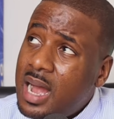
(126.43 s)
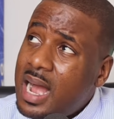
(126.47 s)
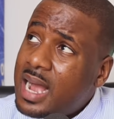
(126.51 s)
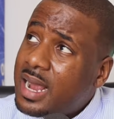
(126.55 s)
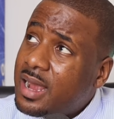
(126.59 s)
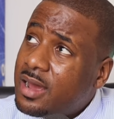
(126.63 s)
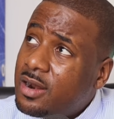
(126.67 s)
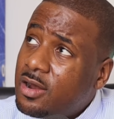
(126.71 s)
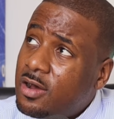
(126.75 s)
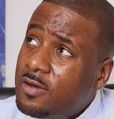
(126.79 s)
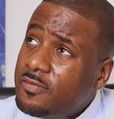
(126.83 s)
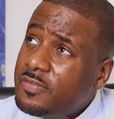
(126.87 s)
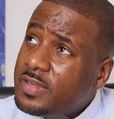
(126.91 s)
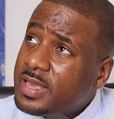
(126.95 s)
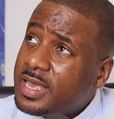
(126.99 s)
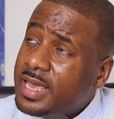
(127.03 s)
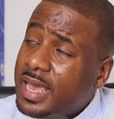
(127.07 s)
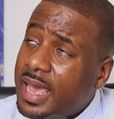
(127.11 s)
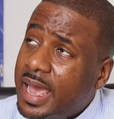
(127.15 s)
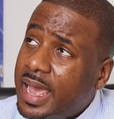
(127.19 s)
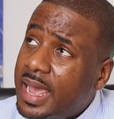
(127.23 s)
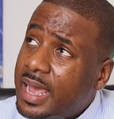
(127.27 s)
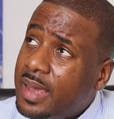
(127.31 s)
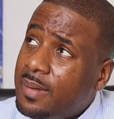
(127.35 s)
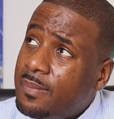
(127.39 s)
cut off the
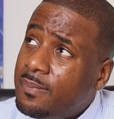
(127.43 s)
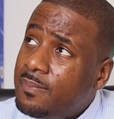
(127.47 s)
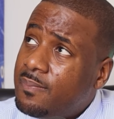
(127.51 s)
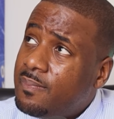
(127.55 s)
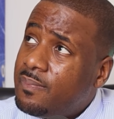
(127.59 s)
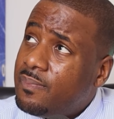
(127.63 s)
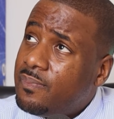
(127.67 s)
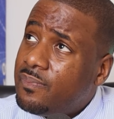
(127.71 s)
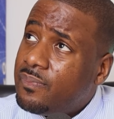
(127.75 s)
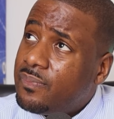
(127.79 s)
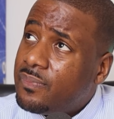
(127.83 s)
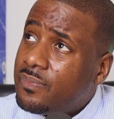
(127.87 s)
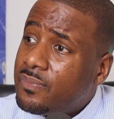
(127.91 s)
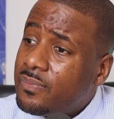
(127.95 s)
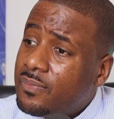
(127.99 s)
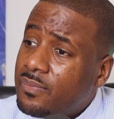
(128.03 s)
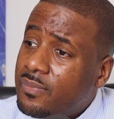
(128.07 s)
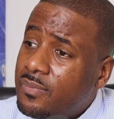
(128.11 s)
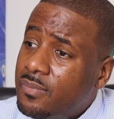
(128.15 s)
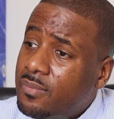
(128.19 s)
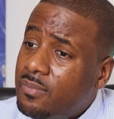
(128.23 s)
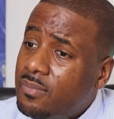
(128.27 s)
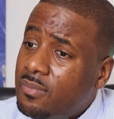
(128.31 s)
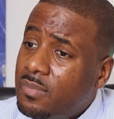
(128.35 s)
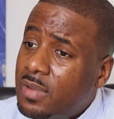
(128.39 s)
game
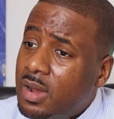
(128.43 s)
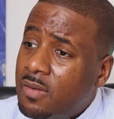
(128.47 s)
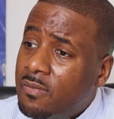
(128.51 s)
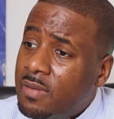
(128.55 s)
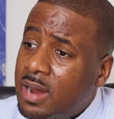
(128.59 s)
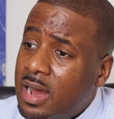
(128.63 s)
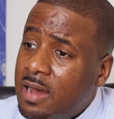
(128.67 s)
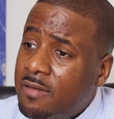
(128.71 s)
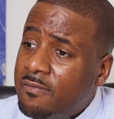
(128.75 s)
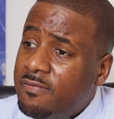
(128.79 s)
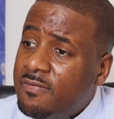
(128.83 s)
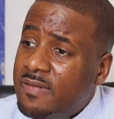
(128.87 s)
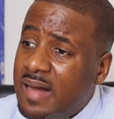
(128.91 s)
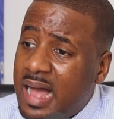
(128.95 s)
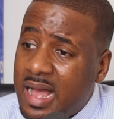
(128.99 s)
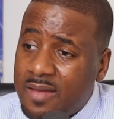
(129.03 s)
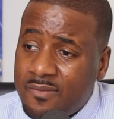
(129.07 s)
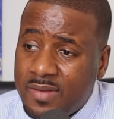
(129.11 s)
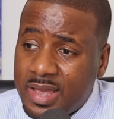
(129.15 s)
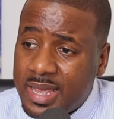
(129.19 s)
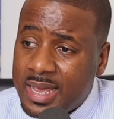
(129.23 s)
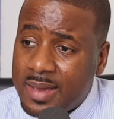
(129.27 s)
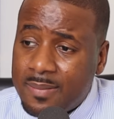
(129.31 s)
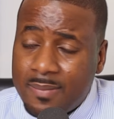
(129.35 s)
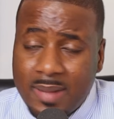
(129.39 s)
around 5
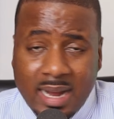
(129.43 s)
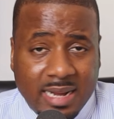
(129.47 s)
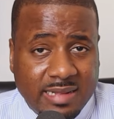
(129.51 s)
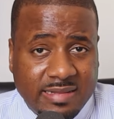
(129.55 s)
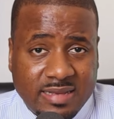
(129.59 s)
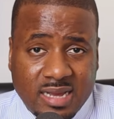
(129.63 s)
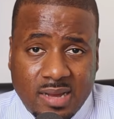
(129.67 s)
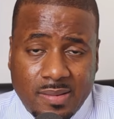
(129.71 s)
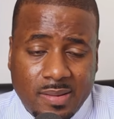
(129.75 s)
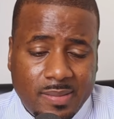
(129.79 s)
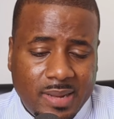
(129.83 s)
a.m. my time.